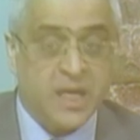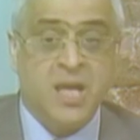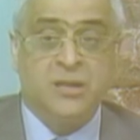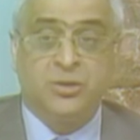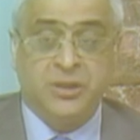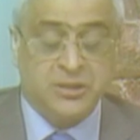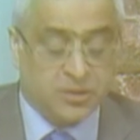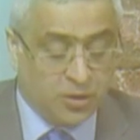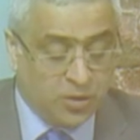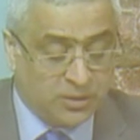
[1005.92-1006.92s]
So this
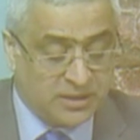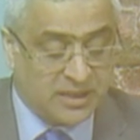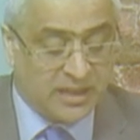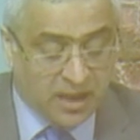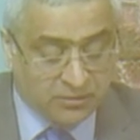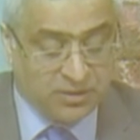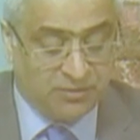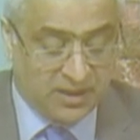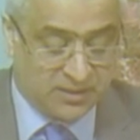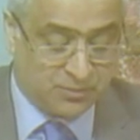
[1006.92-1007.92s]
growth has allowed the
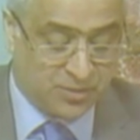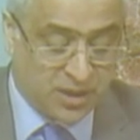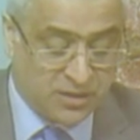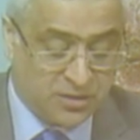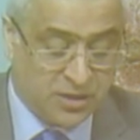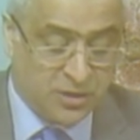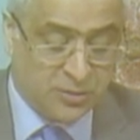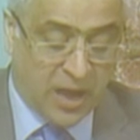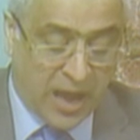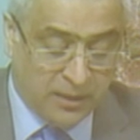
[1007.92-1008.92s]
Wellcome Trust to
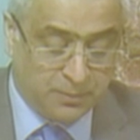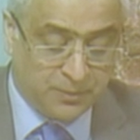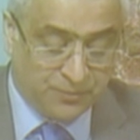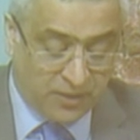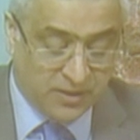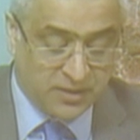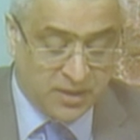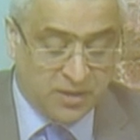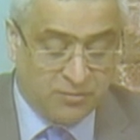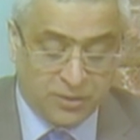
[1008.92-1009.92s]
help fund
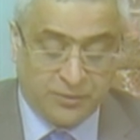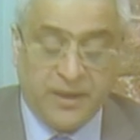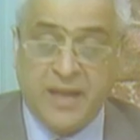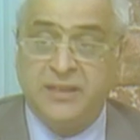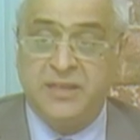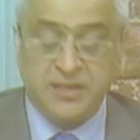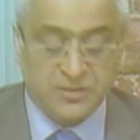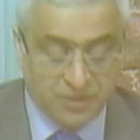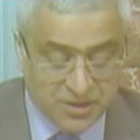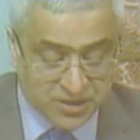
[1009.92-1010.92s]
one of Henry's
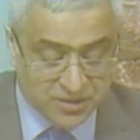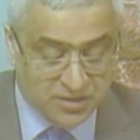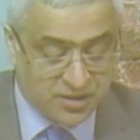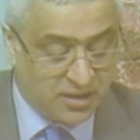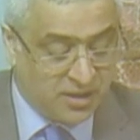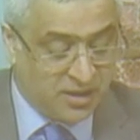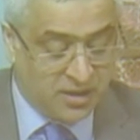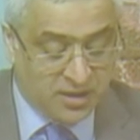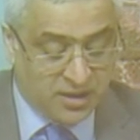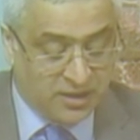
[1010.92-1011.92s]
wishes,
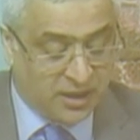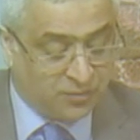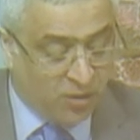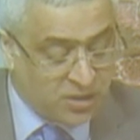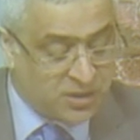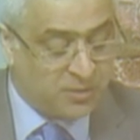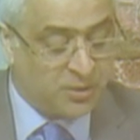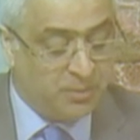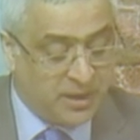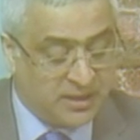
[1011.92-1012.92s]
the advancement of
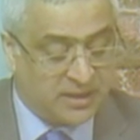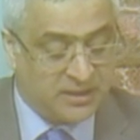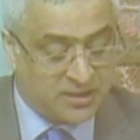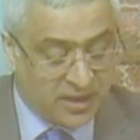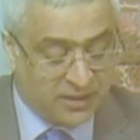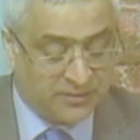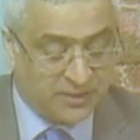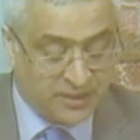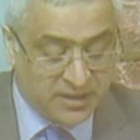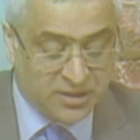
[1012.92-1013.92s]
medical and scientific
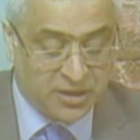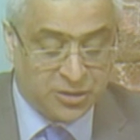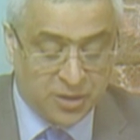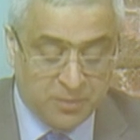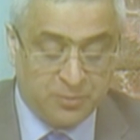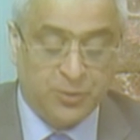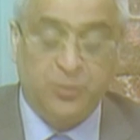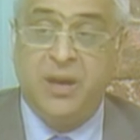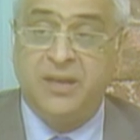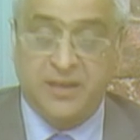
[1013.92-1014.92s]
research to improve
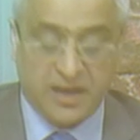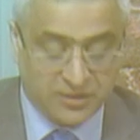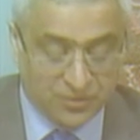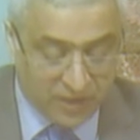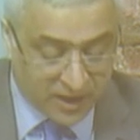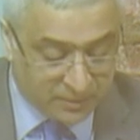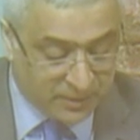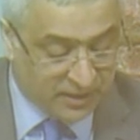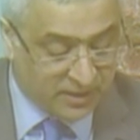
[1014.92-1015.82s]
mankind's well-being.